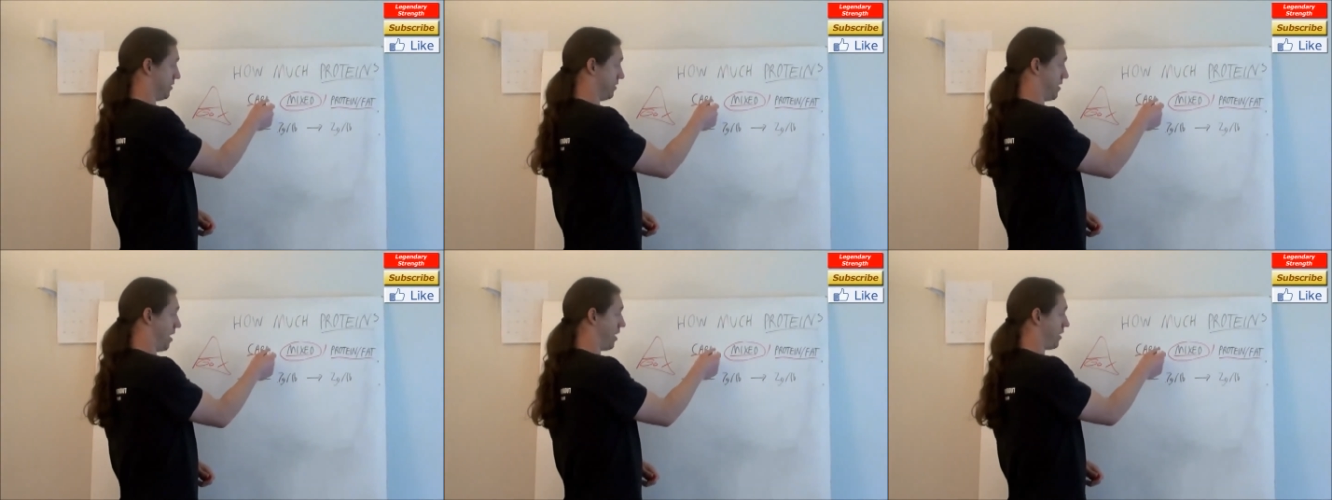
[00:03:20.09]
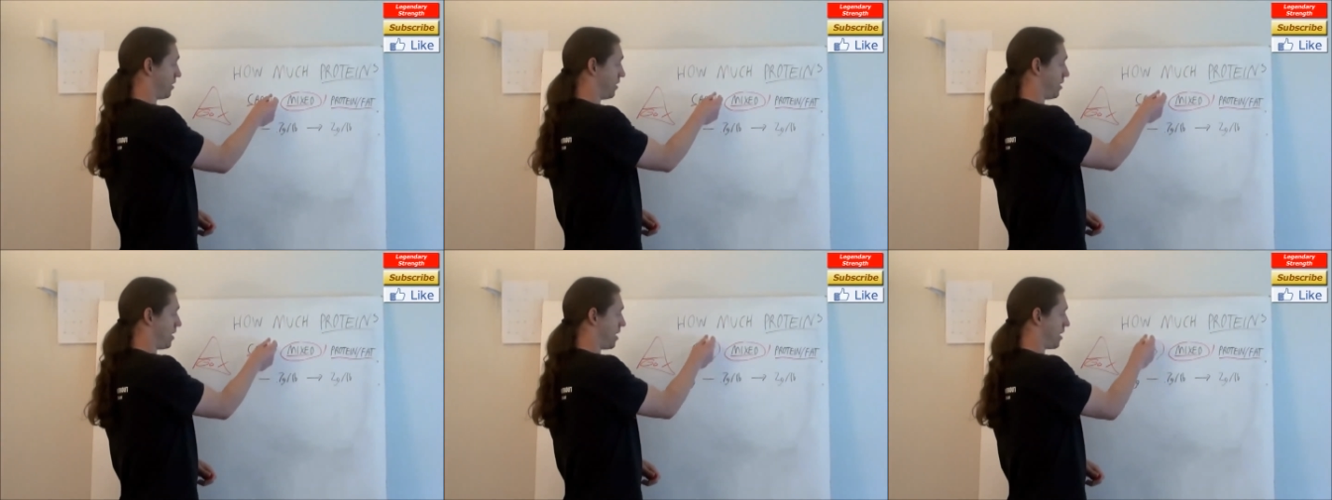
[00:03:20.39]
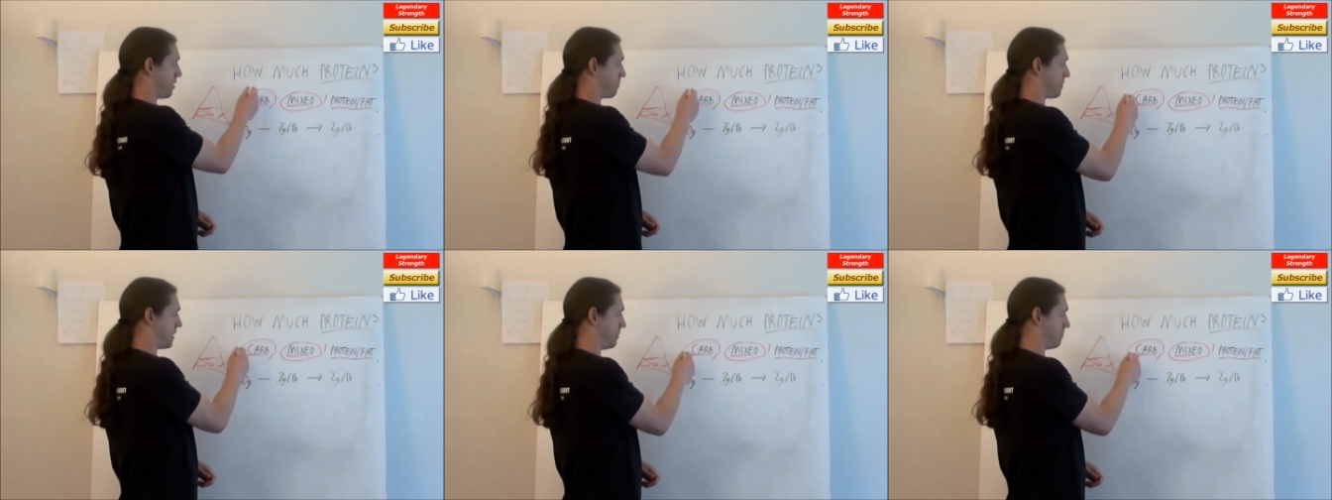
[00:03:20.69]
a
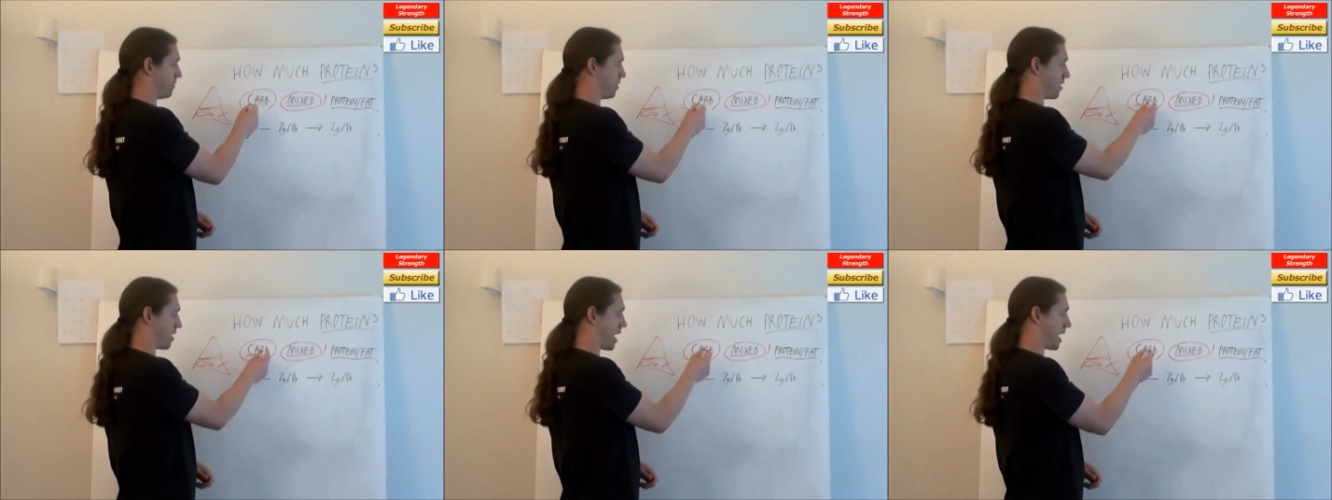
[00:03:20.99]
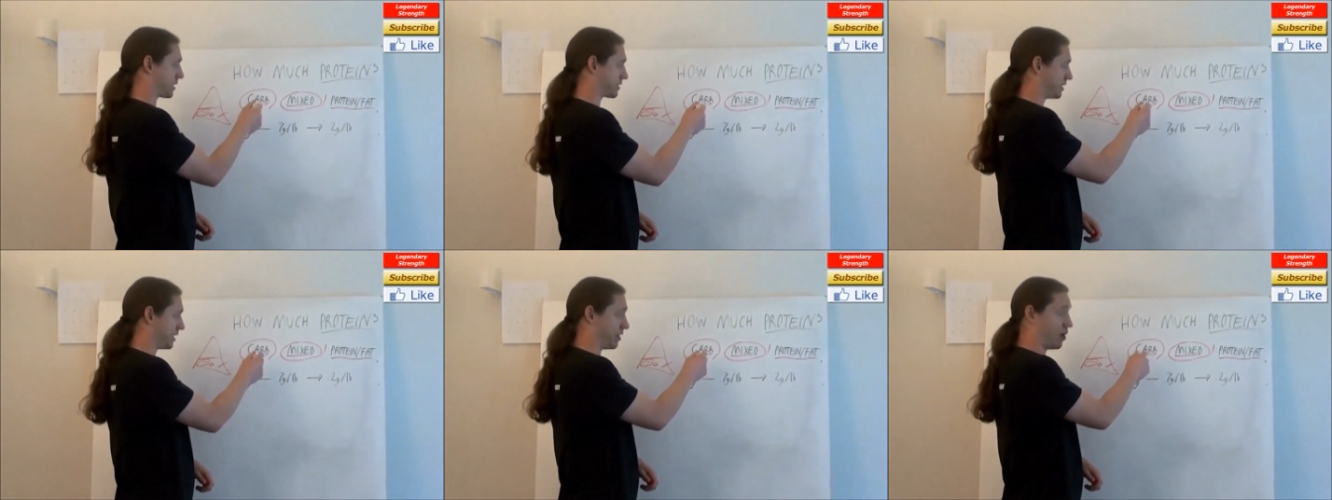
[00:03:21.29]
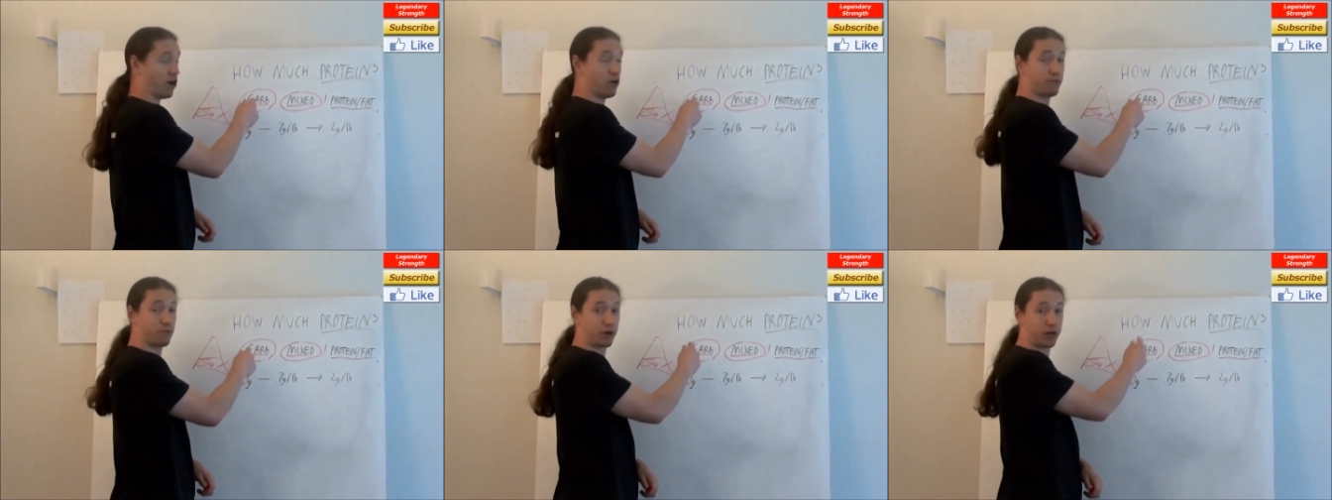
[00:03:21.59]
lot of people are actually
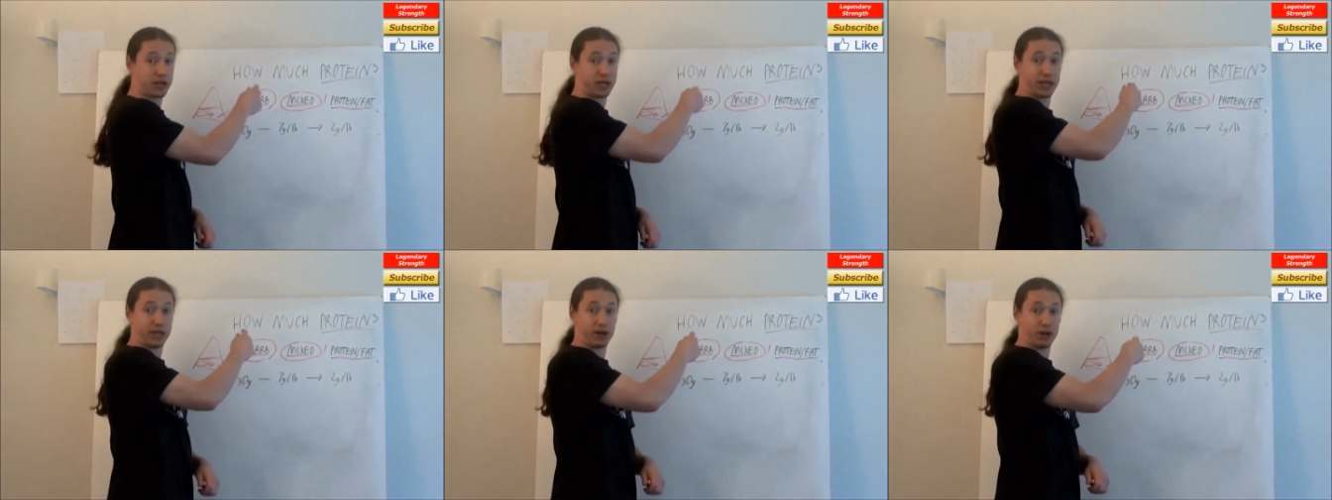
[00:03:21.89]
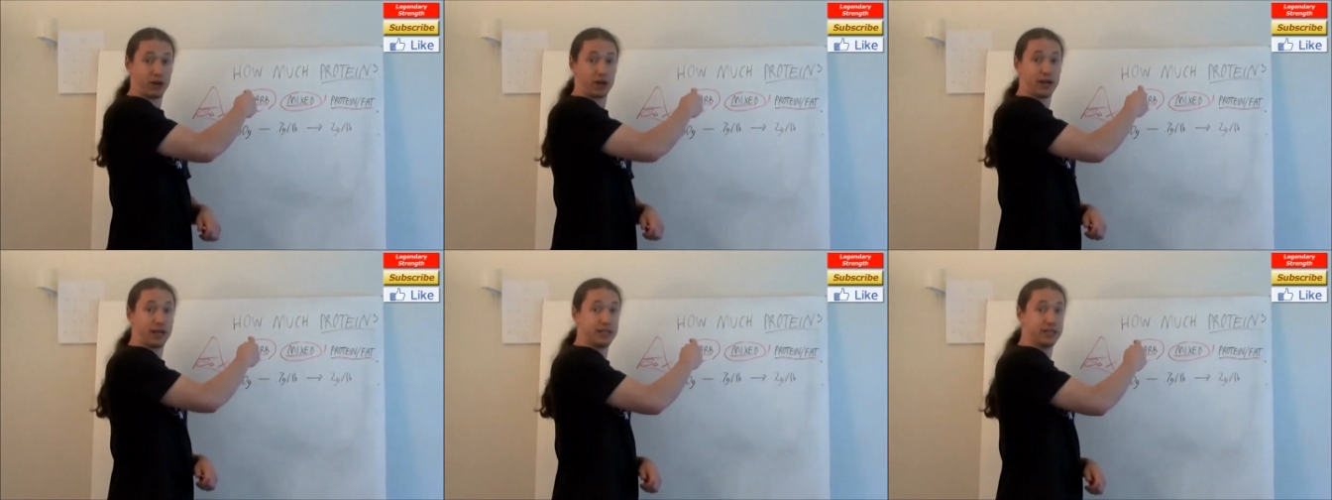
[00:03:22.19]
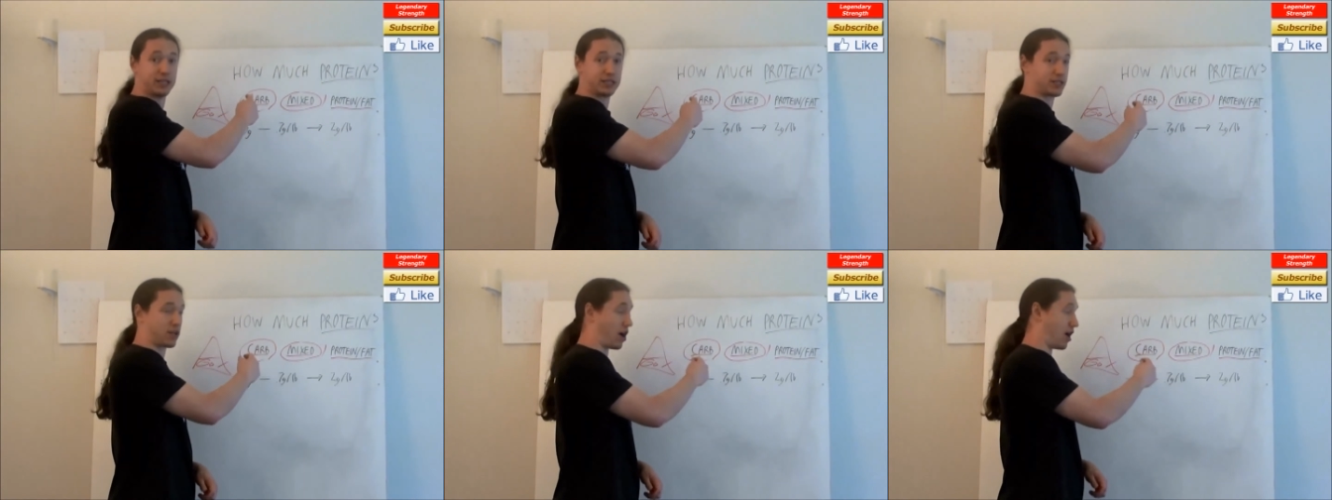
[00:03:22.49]
over here in
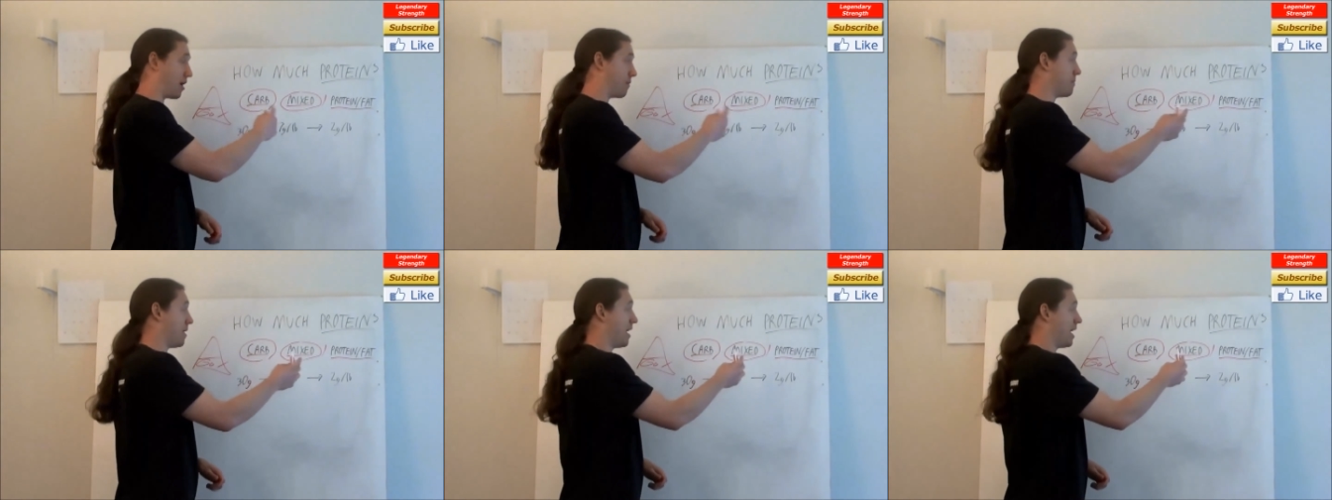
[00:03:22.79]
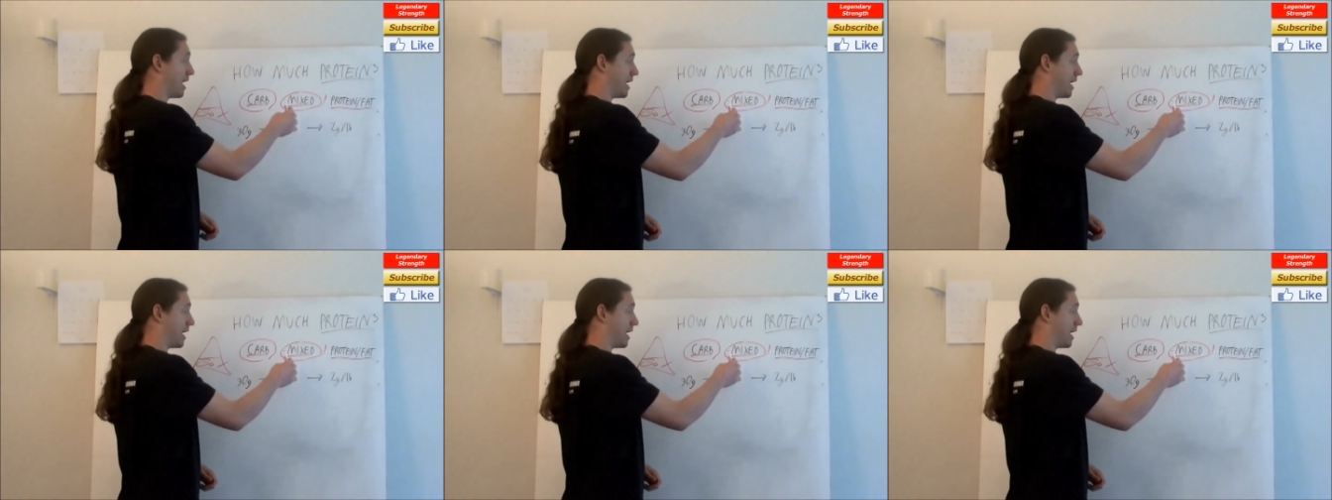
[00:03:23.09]
this carb.